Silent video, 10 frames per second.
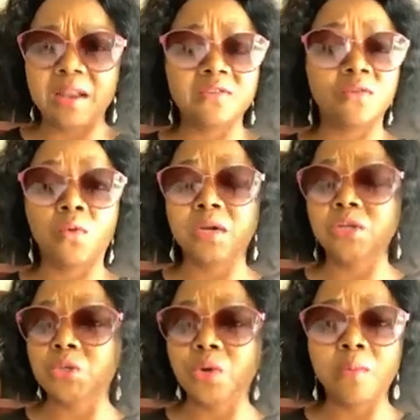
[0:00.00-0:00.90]
Regardless of
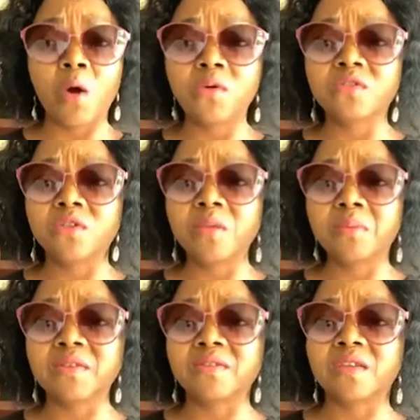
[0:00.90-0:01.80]
what I do, I'm always
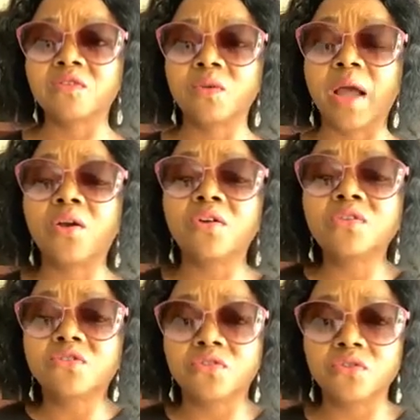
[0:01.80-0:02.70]
doing business. So I
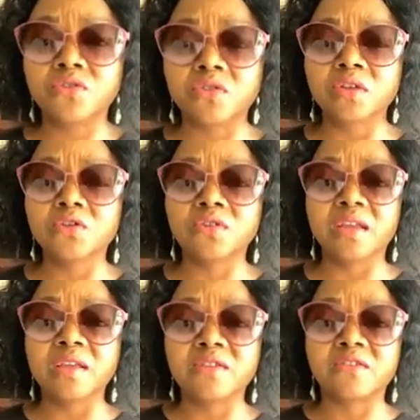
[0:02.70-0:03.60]
got introduced
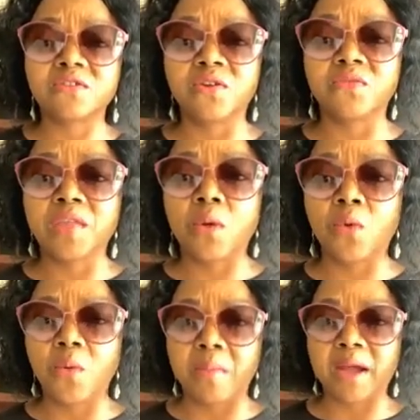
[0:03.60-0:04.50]
into the industry of
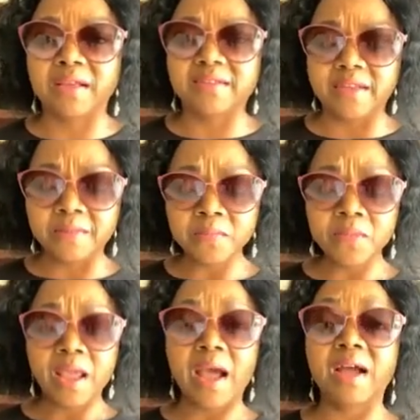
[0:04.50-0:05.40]
network marketing
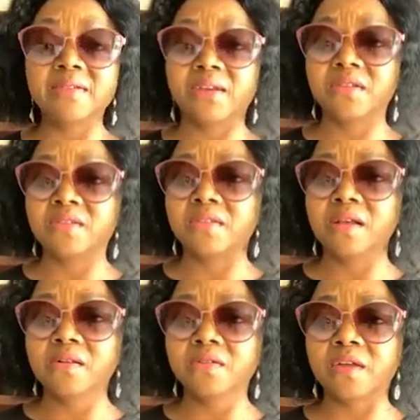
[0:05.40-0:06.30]
and direct
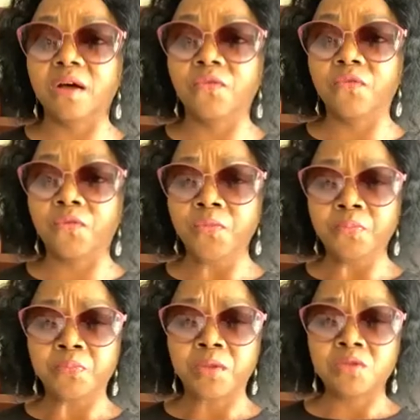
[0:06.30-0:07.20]
sales of
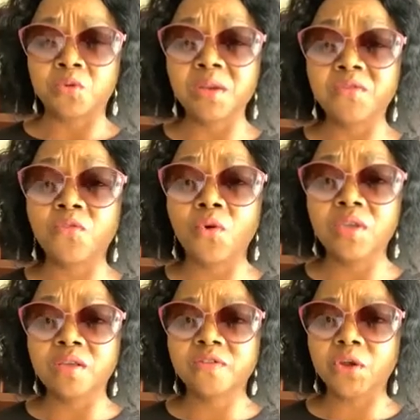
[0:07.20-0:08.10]

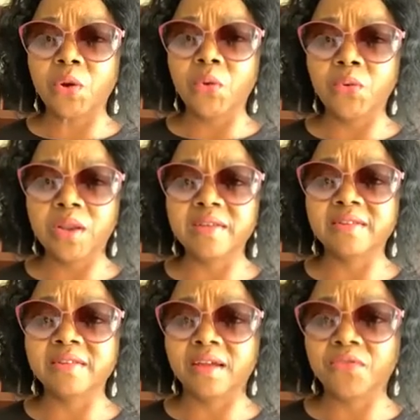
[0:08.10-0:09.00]
24 years ago,
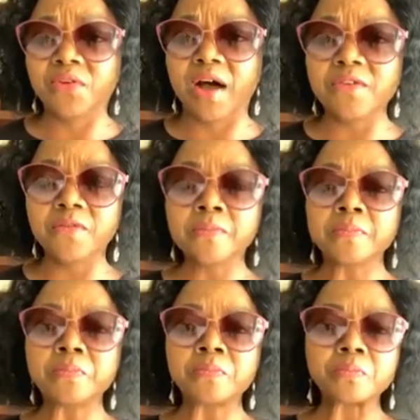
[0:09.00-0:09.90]
1995,
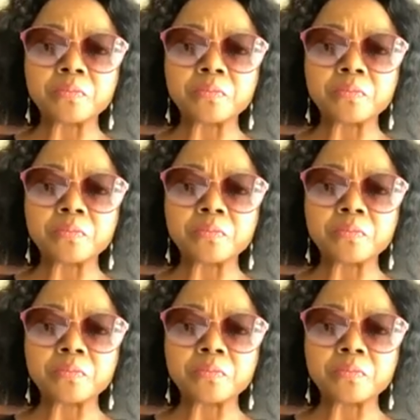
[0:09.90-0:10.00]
